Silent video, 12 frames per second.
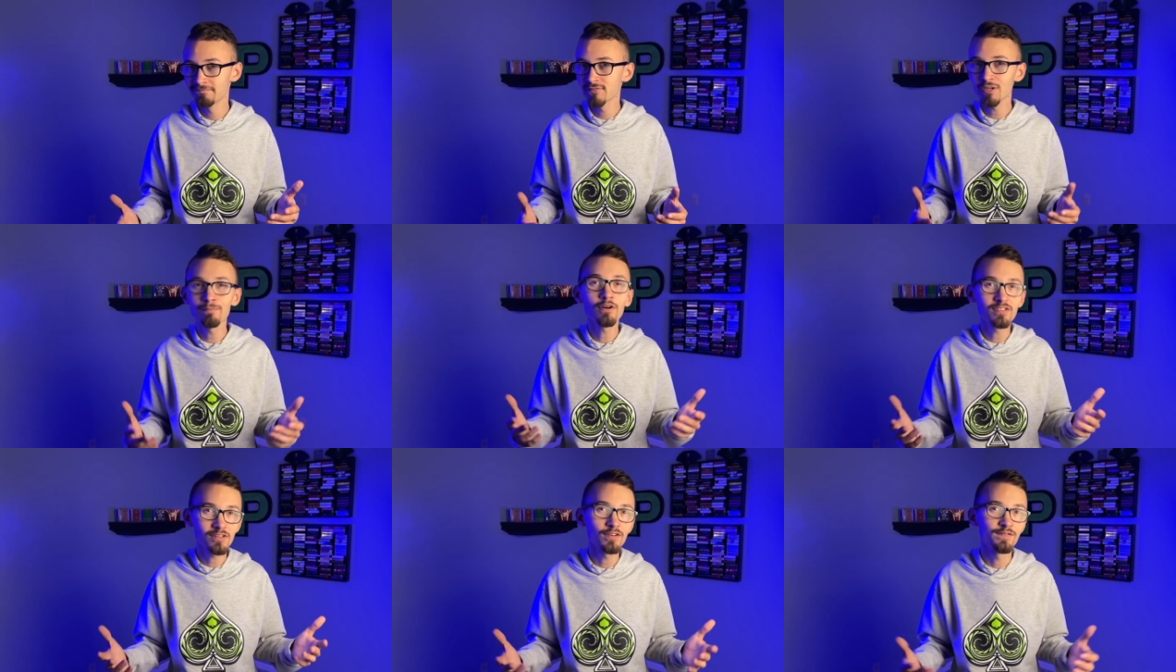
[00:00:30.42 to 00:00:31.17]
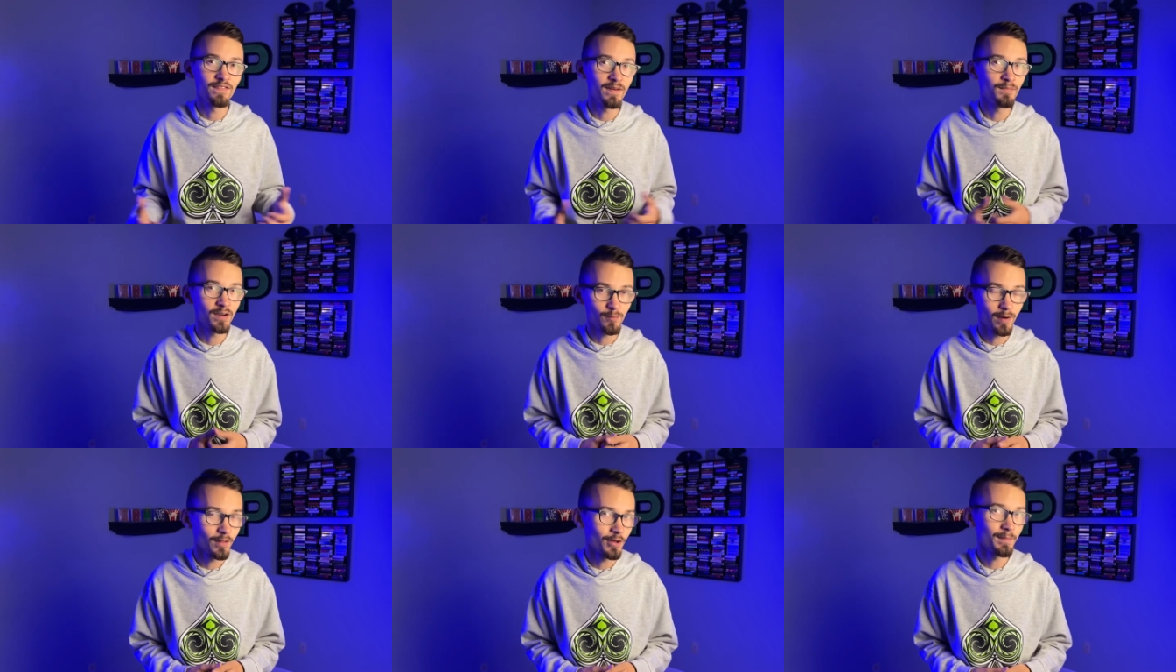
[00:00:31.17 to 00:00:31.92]
so most clothes fit pretty
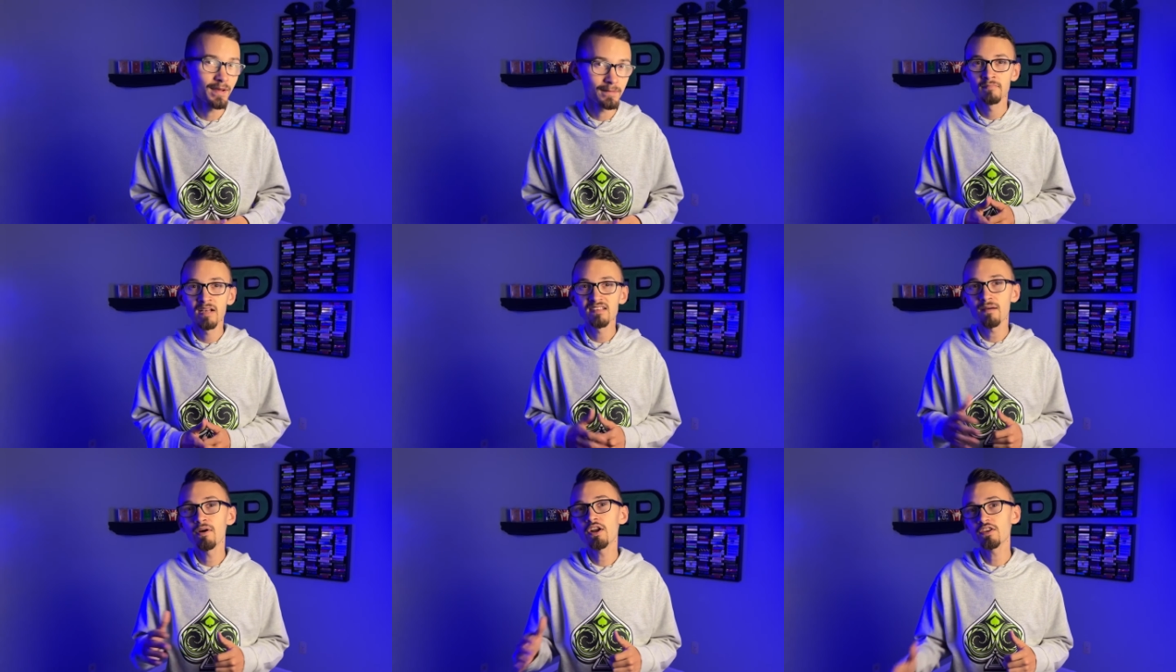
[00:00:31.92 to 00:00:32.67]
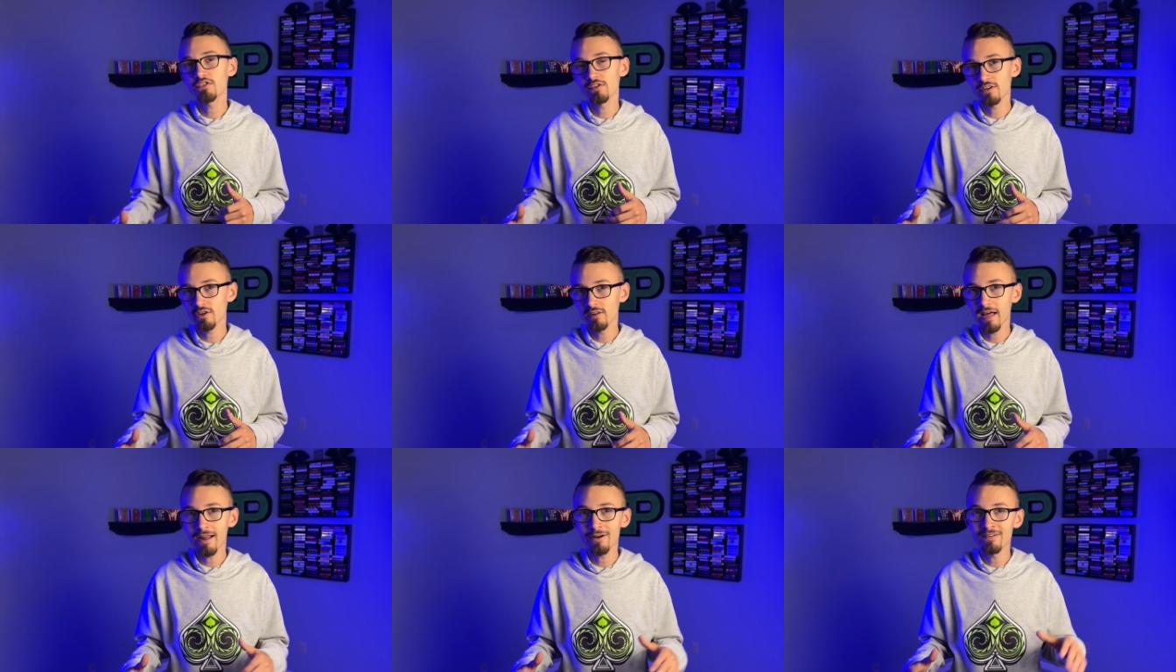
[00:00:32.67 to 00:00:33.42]
well on me. Some hoodies are a little
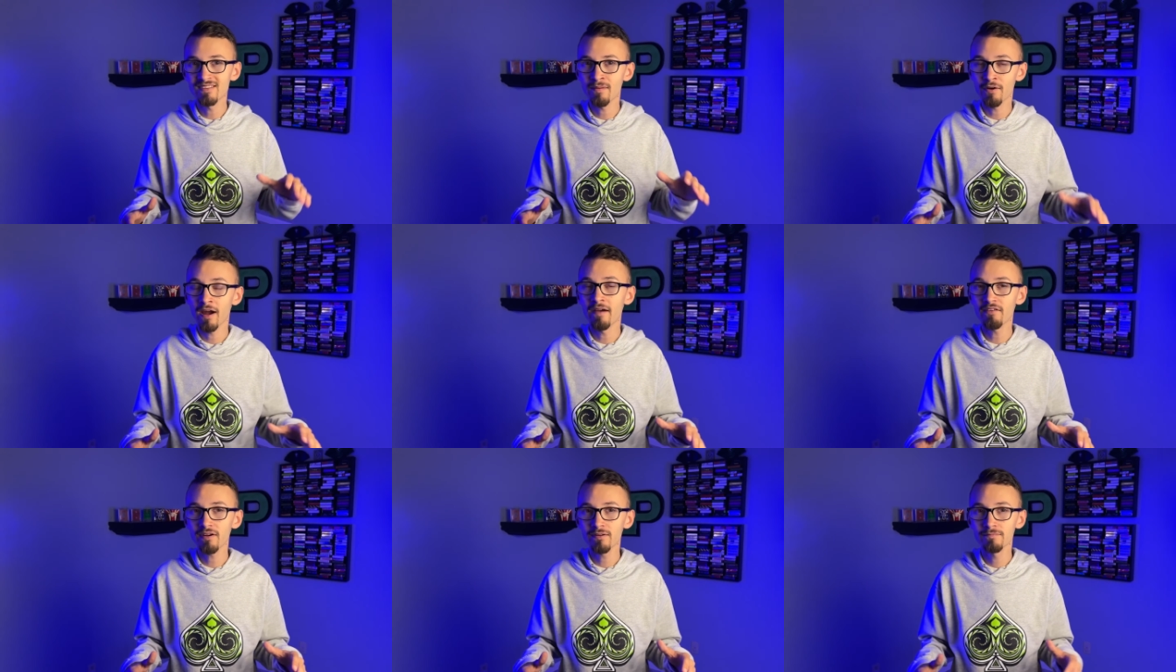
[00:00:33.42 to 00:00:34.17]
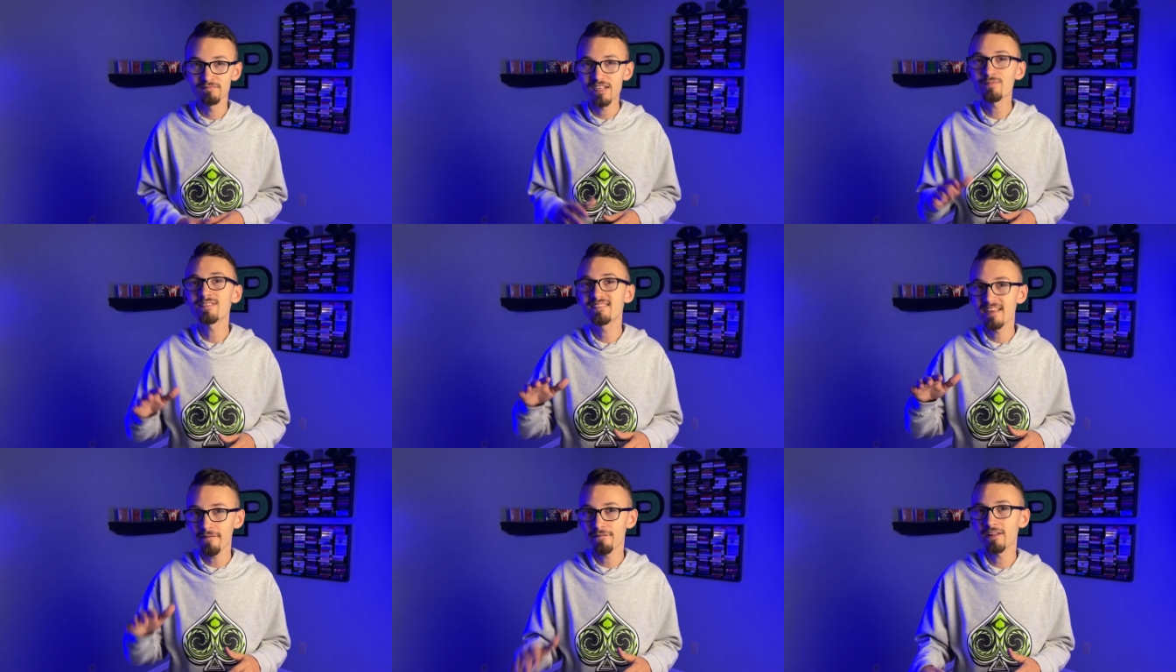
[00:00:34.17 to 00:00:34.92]
lighter and some are heavier. This one's
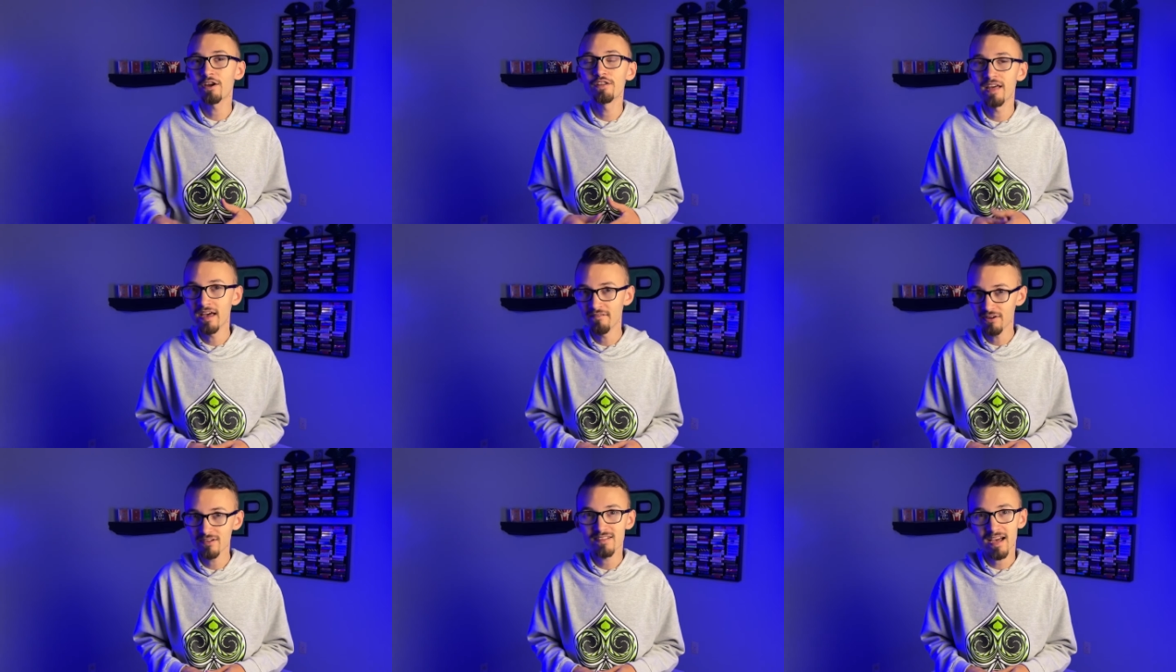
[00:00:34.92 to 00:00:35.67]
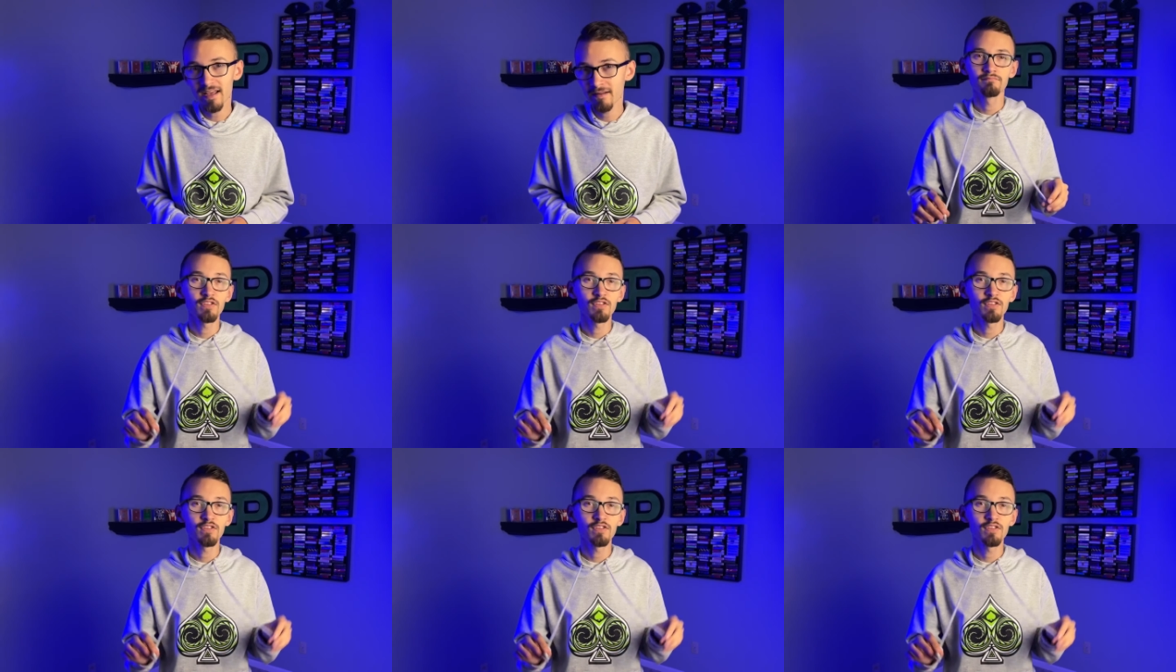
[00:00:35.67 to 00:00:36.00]
definitely on the heavier side.